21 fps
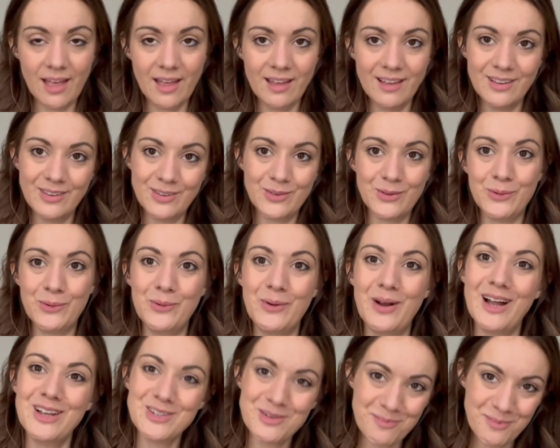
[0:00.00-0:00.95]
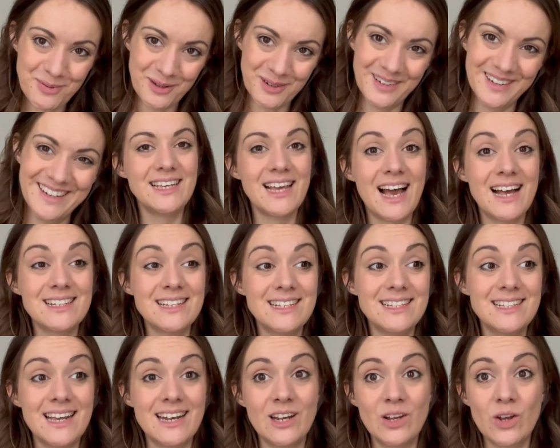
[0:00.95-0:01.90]
So a jumper. As I
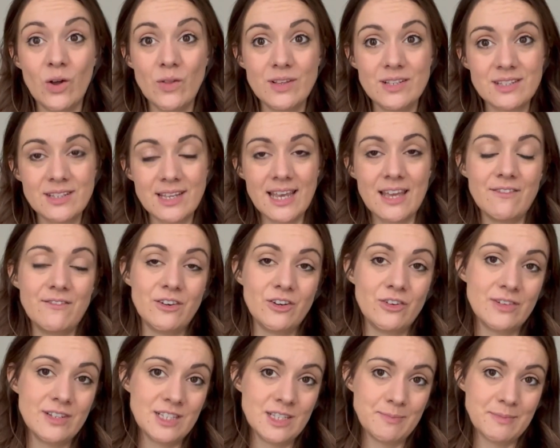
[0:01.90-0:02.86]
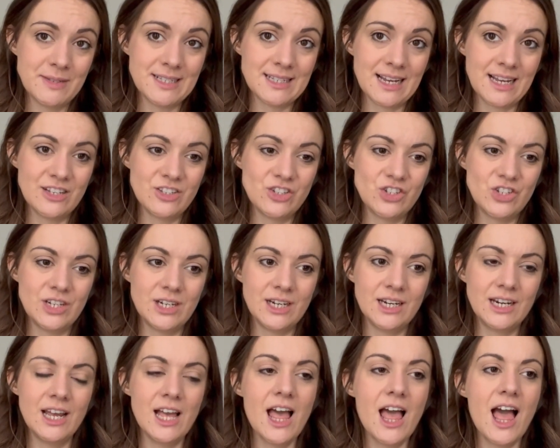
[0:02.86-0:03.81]
said, I got this kit for Christmas last
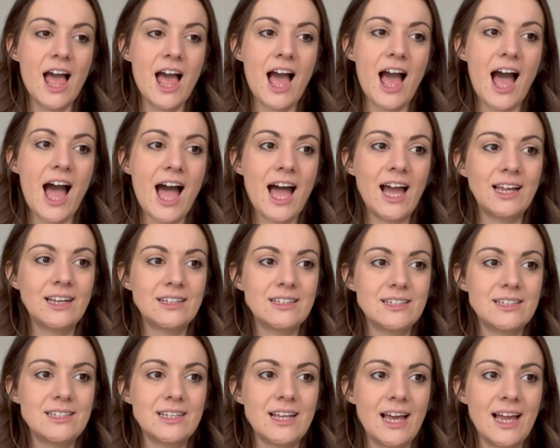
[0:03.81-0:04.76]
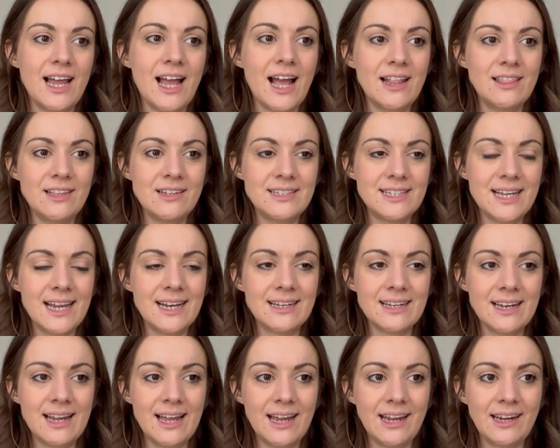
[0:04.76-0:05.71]
year and I had the
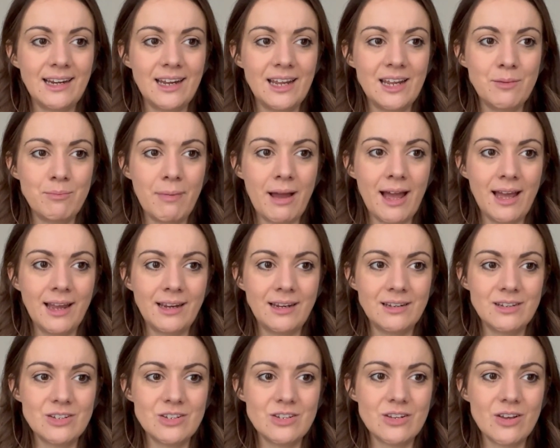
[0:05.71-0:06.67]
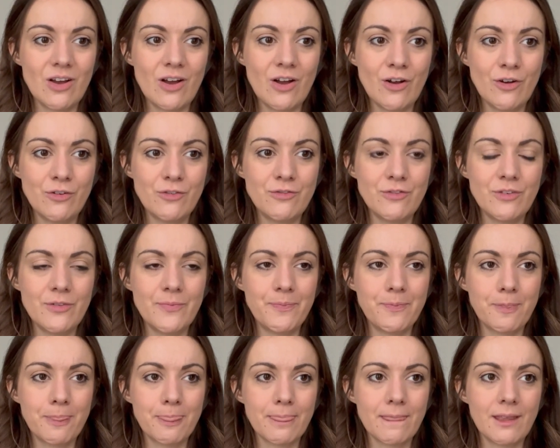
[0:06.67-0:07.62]
deadline in mind of
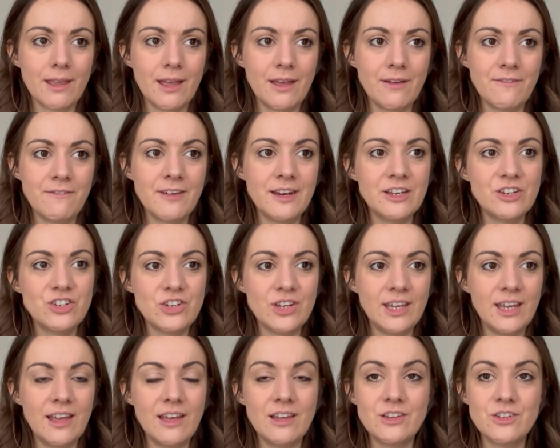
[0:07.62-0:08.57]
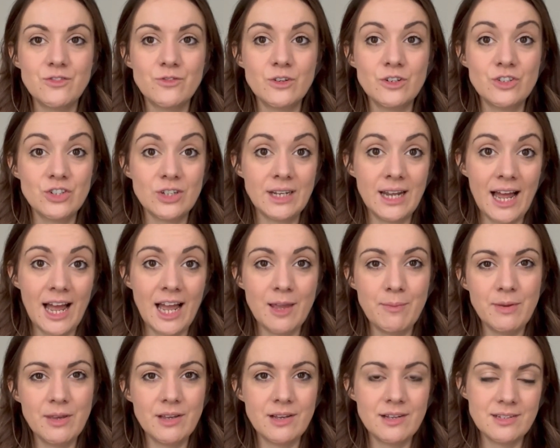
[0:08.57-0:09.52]
finishing it for July
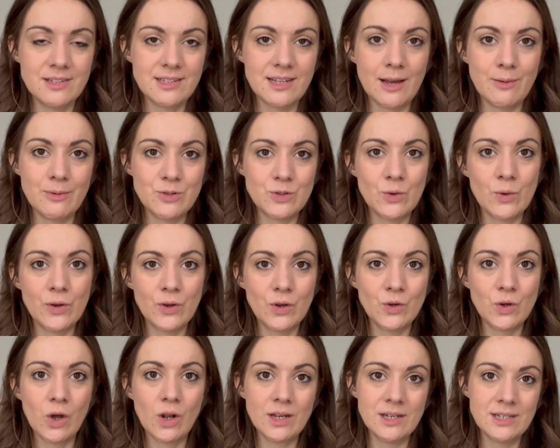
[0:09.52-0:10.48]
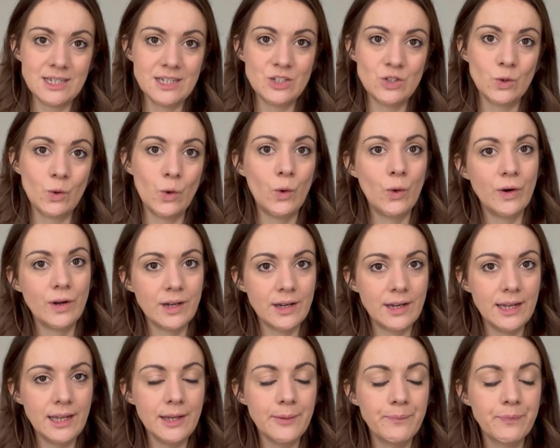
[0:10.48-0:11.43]
because I was going on holiday to
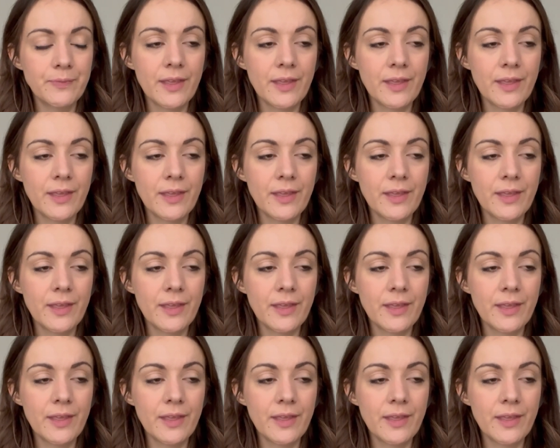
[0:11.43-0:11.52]
Orkney,